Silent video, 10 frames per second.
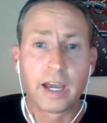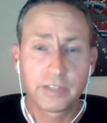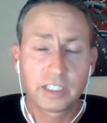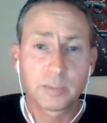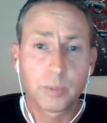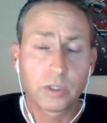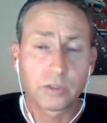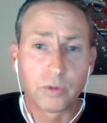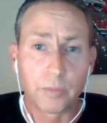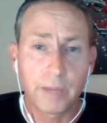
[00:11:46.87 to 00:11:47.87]
I think it's
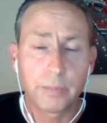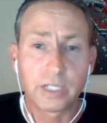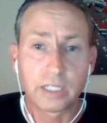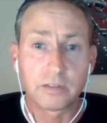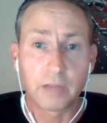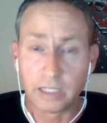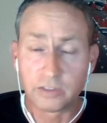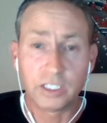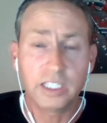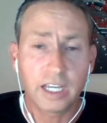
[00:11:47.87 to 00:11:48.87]
important to remember that
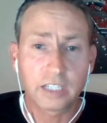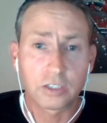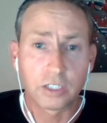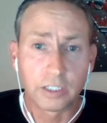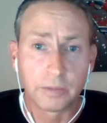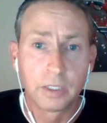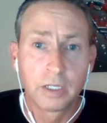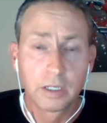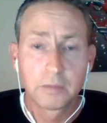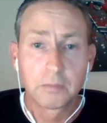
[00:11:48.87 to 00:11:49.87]
LTE actually
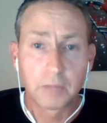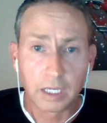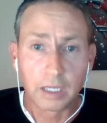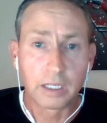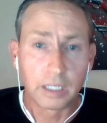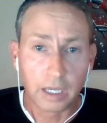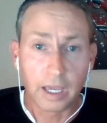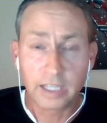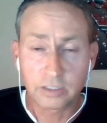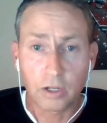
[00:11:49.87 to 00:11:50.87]

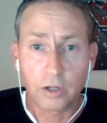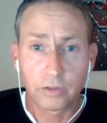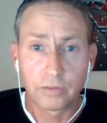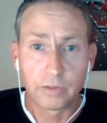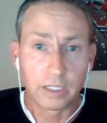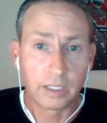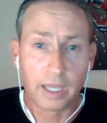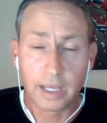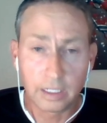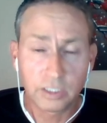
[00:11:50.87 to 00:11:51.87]
has a lot of,
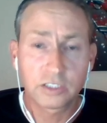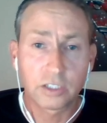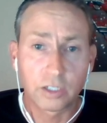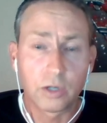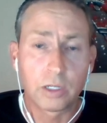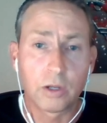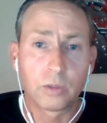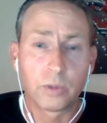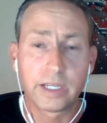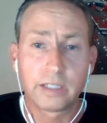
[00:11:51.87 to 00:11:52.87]
LTE is going to go a
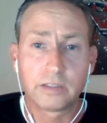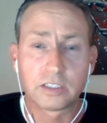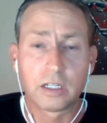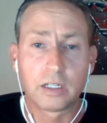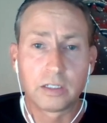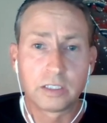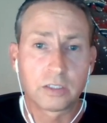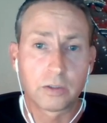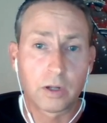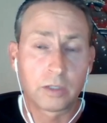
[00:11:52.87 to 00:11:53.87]
long way. There's a
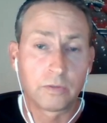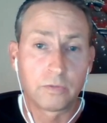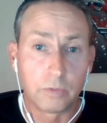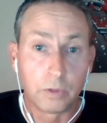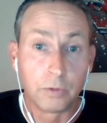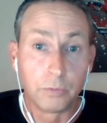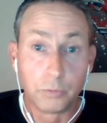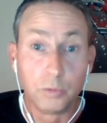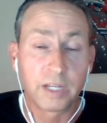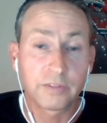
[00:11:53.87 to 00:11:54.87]
lot of
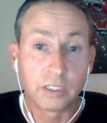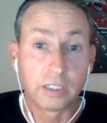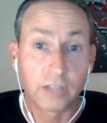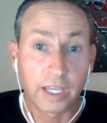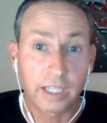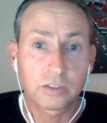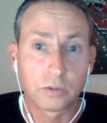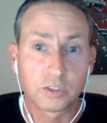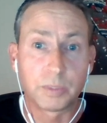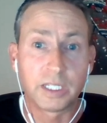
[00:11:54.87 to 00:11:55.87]
room left in the tank,
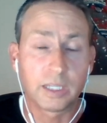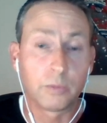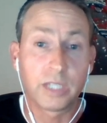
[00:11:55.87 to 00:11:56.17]
so to speak.